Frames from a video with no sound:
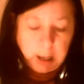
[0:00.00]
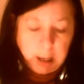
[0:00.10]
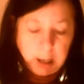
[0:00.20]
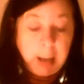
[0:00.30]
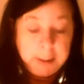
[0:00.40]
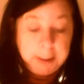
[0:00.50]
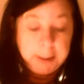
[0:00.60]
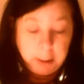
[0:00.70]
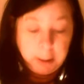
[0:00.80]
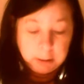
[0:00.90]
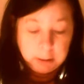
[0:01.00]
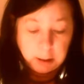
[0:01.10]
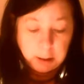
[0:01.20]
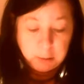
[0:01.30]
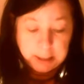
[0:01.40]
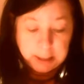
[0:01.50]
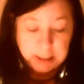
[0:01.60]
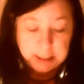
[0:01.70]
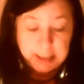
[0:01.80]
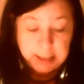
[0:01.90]
I announced that I would take a
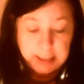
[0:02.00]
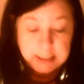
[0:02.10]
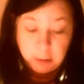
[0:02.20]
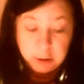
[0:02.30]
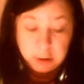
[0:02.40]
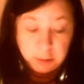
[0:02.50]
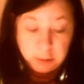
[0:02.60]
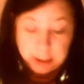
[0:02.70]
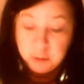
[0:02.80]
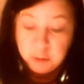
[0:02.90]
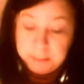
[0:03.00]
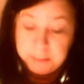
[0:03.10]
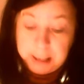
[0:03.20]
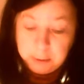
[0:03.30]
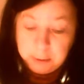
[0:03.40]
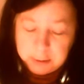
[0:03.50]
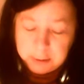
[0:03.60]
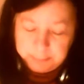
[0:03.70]
taxi now to get to Pinheiros.